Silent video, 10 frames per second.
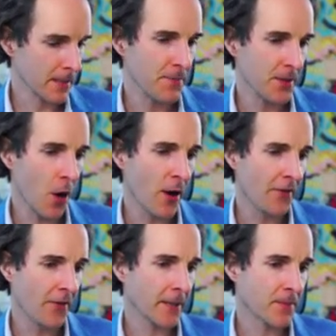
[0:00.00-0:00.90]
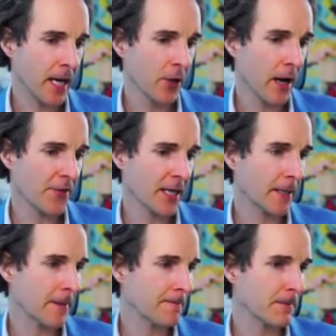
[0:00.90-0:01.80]
No, I think, hello, I think
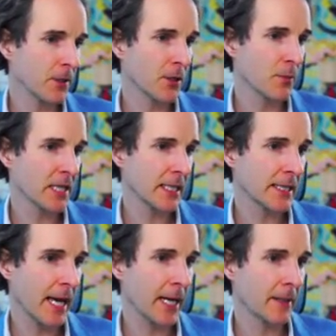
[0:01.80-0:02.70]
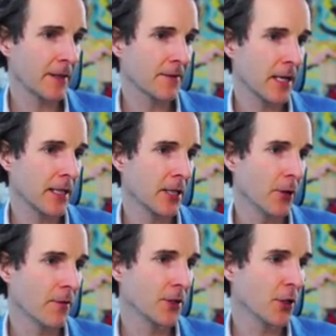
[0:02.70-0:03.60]
you're basically saying, if you know,
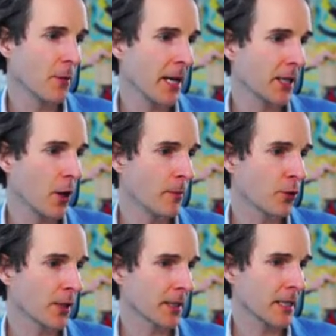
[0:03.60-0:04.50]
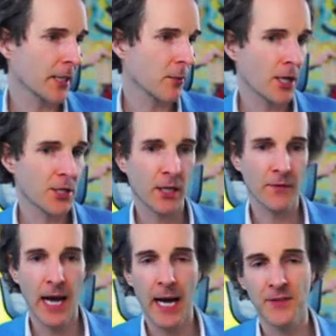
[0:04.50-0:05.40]
if you don't make your own product, your margins out of
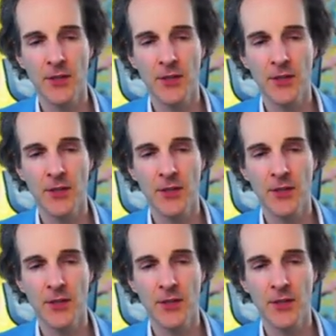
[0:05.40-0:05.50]
your hands.